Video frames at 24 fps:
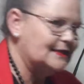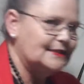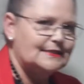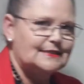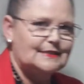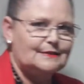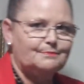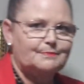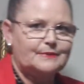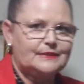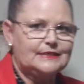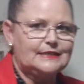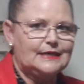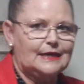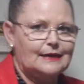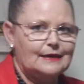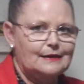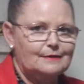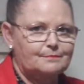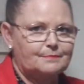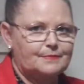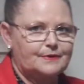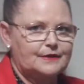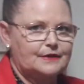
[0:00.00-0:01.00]
zipper
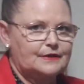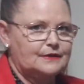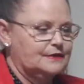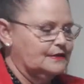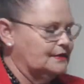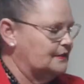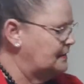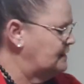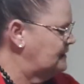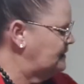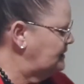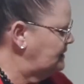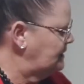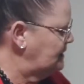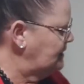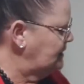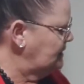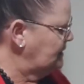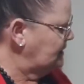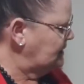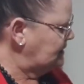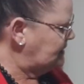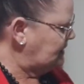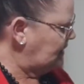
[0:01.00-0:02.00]
tape,
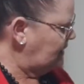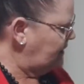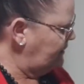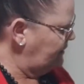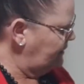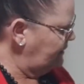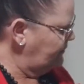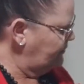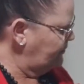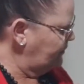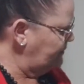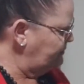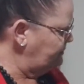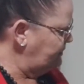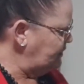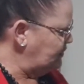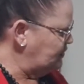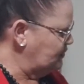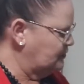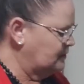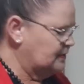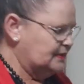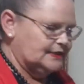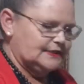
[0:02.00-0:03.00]
so we'd be
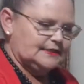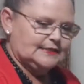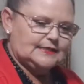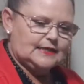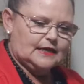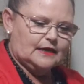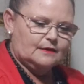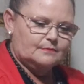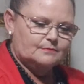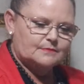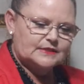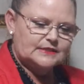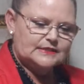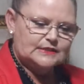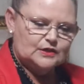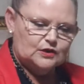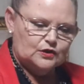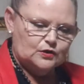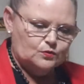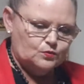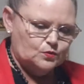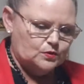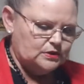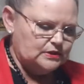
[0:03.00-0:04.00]
doing the same as
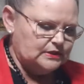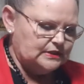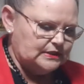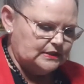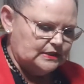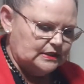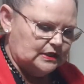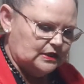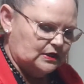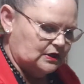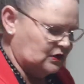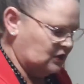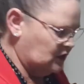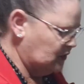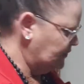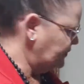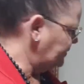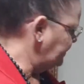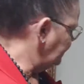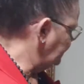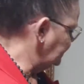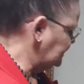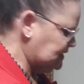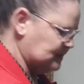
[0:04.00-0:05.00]
like what's
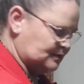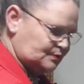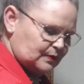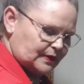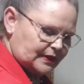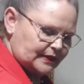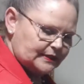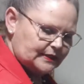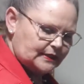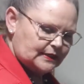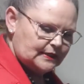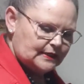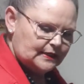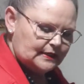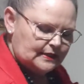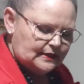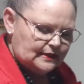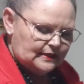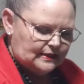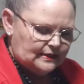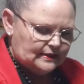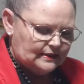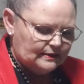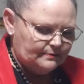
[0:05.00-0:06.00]
on this one.
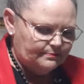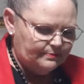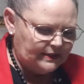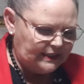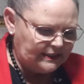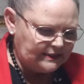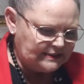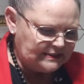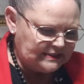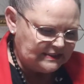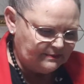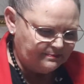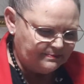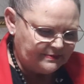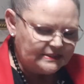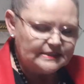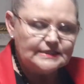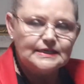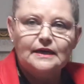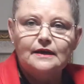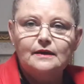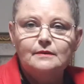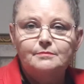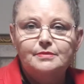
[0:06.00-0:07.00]
The black zipper
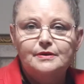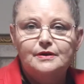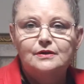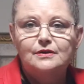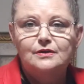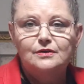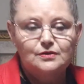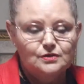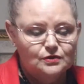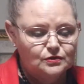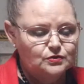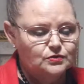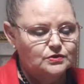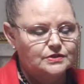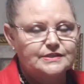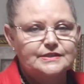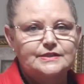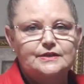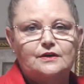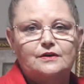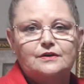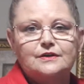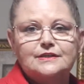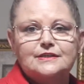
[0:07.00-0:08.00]
tape looks
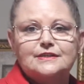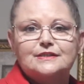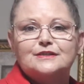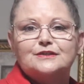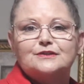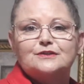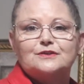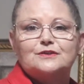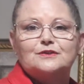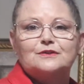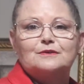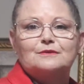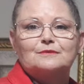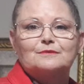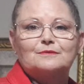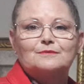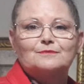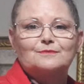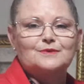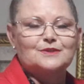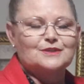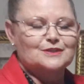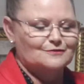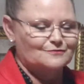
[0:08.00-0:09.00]
nice too
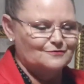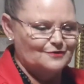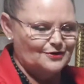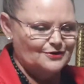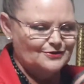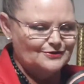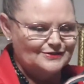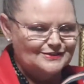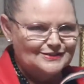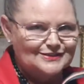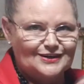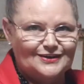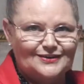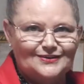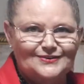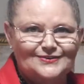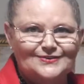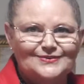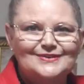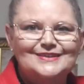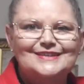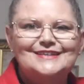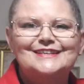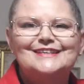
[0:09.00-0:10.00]
with the rose
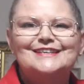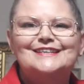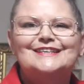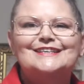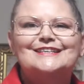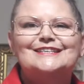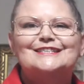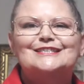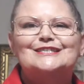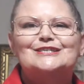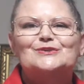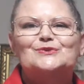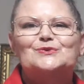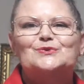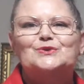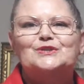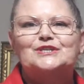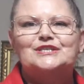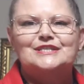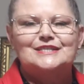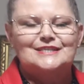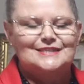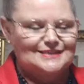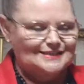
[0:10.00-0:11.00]
gold. It's
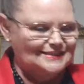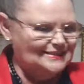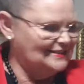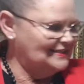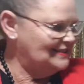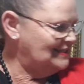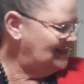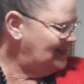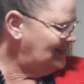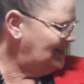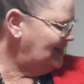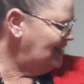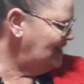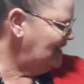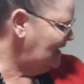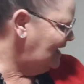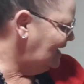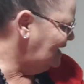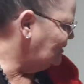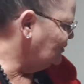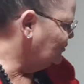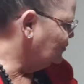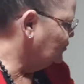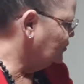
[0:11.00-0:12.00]
gorgeous.
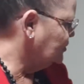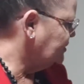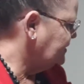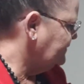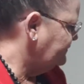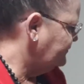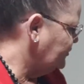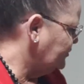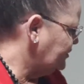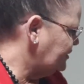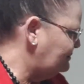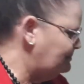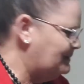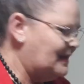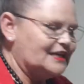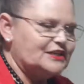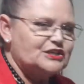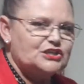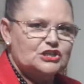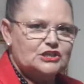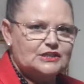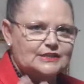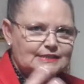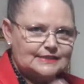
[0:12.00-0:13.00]
And of course I've got the
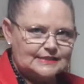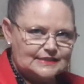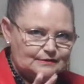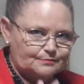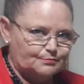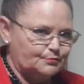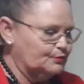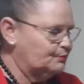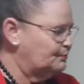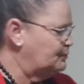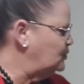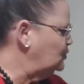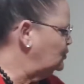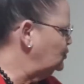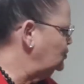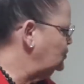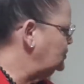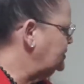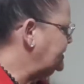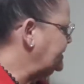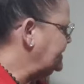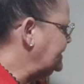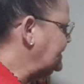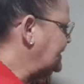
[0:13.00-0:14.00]
matching zipper
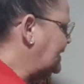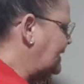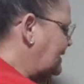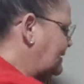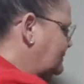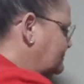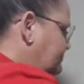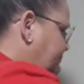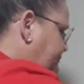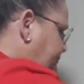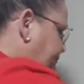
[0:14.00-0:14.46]
pulls and that.